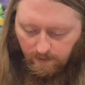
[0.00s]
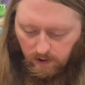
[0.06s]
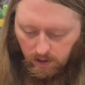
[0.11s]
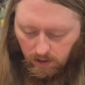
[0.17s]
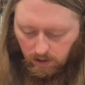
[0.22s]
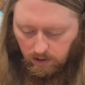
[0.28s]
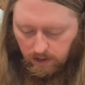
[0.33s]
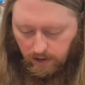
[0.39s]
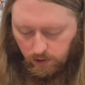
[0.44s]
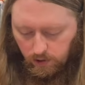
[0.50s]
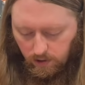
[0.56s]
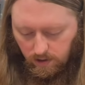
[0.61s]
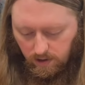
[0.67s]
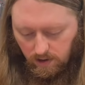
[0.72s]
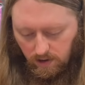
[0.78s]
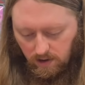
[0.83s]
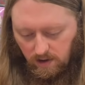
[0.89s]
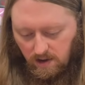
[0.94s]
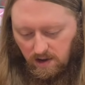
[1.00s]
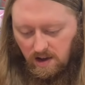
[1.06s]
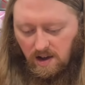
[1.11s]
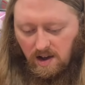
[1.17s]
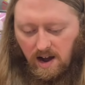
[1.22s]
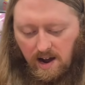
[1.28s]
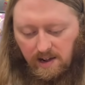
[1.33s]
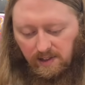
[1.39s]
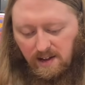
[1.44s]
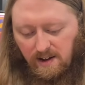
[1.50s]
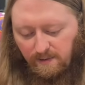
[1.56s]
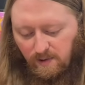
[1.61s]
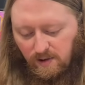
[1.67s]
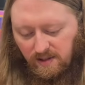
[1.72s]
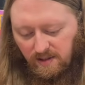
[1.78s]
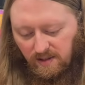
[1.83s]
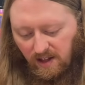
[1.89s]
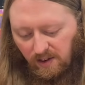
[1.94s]
for the collection. I love
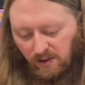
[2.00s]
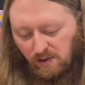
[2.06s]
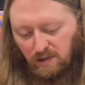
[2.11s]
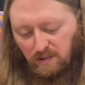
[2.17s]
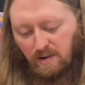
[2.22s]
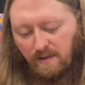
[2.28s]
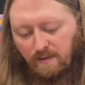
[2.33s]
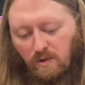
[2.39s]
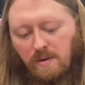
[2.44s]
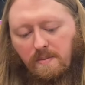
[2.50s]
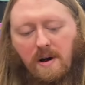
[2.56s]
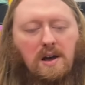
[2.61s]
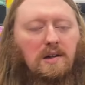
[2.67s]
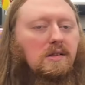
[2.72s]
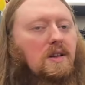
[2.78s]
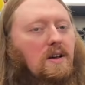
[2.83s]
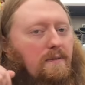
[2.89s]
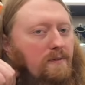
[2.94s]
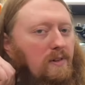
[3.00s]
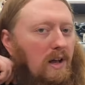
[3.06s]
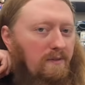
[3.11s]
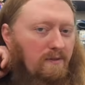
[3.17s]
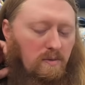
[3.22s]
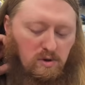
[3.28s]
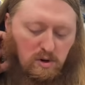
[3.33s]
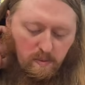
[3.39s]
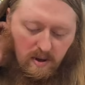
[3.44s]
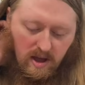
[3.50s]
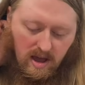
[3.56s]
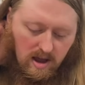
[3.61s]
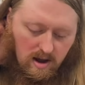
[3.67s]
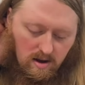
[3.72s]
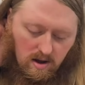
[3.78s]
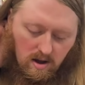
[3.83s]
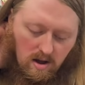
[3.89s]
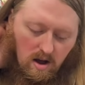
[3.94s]
when they do this. Whenever we buy stuff like from
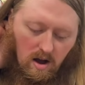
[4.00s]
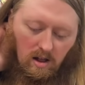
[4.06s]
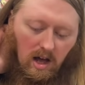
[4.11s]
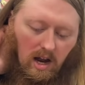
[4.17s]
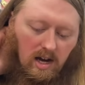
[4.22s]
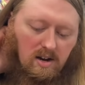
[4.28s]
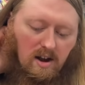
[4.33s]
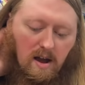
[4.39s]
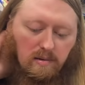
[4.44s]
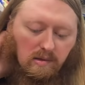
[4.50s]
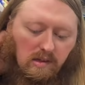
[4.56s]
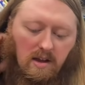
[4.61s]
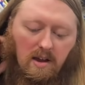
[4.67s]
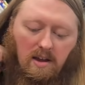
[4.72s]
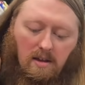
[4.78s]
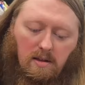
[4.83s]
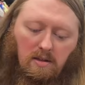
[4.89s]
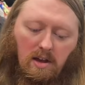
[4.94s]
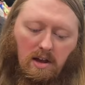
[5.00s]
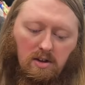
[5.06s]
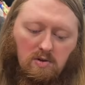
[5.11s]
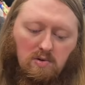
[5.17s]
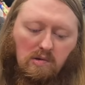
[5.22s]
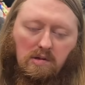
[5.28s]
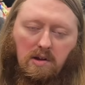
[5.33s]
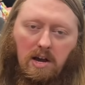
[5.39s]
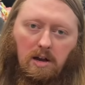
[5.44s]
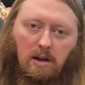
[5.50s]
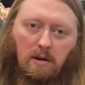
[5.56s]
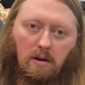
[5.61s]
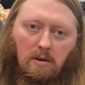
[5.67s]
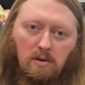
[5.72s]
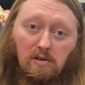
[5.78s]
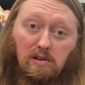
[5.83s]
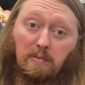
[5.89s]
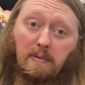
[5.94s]
Japan, a lot of times they, they use like
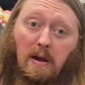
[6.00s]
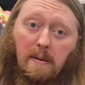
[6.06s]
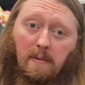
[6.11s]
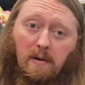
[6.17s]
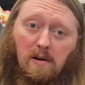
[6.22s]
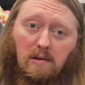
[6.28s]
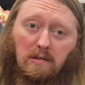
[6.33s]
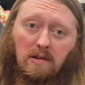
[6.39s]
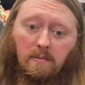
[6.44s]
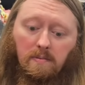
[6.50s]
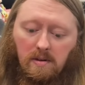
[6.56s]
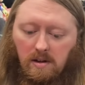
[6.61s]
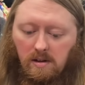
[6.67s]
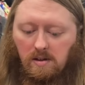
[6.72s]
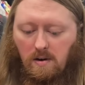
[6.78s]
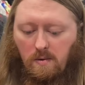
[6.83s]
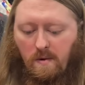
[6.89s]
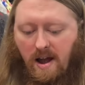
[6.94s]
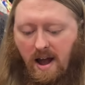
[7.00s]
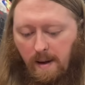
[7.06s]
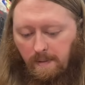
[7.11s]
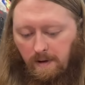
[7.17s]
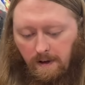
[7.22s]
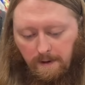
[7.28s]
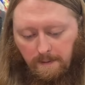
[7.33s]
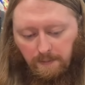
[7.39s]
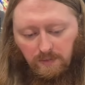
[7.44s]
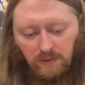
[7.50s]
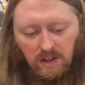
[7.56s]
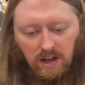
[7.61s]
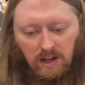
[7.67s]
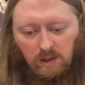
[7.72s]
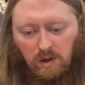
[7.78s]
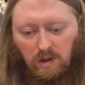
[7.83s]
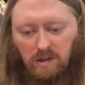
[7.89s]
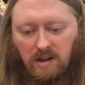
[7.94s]
newspaper or something to wrap.
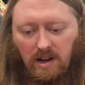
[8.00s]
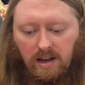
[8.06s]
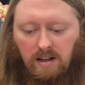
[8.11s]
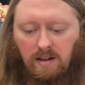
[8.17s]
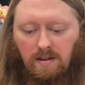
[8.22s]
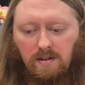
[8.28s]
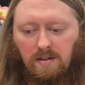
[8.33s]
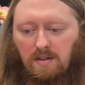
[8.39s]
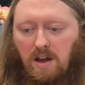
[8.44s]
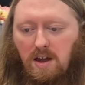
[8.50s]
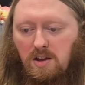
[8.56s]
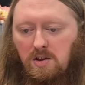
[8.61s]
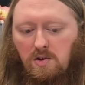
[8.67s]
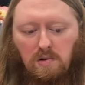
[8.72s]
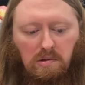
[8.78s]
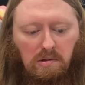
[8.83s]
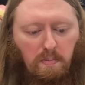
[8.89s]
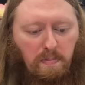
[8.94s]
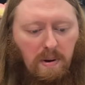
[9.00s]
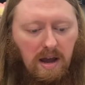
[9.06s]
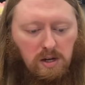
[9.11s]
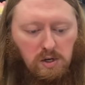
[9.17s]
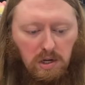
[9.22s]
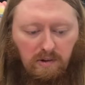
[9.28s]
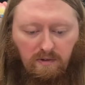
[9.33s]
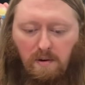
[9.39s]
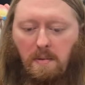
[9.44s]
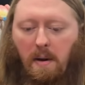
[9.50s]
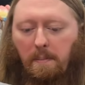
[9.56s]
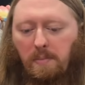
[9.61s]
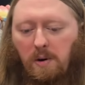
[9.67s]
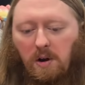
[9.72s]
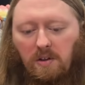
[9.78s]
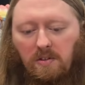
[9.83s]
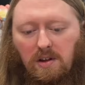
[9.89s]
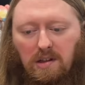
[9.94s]
It looks like they used pages from a
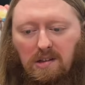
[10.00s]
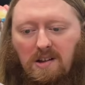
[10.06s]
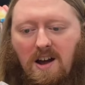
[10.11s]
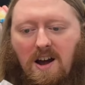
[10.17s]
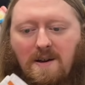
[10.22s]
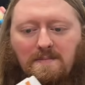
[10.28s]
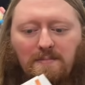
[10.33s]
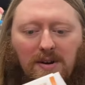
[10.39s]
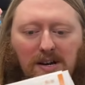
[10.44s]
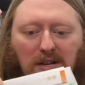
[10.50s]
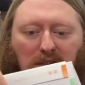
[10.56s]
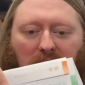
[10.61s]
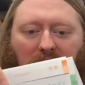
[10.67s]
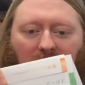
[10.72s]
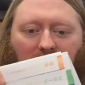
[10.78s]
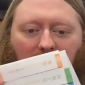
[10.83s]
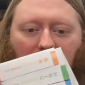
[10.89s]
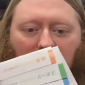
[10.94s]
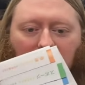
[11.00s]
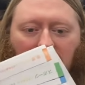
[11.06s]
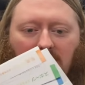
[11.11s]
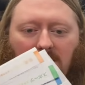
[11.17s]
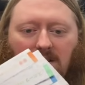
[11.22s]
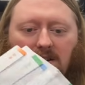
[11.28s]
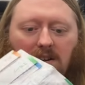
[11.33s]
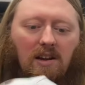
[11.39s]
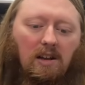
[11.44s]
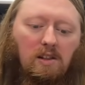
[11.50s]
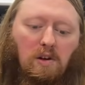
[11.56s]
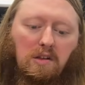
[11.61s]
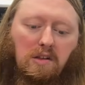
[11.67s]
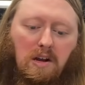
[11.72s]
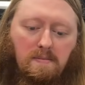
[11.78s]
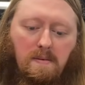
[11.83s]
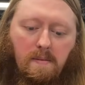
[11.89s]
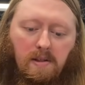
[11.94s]
book this time, but it's like, it
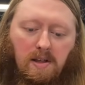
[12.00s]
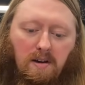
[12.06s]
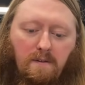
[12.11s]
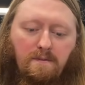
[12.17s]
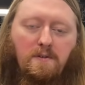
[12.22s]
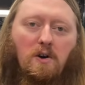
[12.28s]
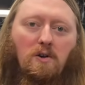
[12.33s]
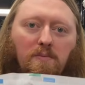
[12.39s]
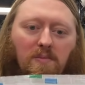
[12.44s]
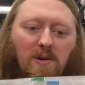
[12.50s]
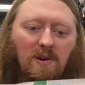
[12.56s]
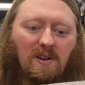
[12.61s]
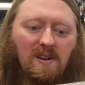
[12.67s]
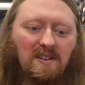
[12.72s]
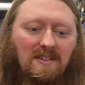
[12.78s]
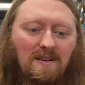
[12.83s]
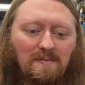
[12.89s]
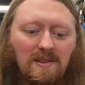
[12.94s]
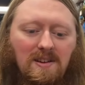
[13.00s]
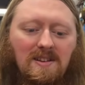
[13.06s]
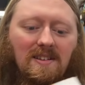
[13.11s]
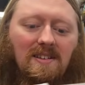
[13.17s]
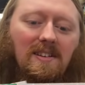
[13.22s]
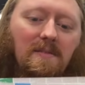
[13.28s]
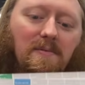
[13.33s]
looks like maybe like a phone book or something,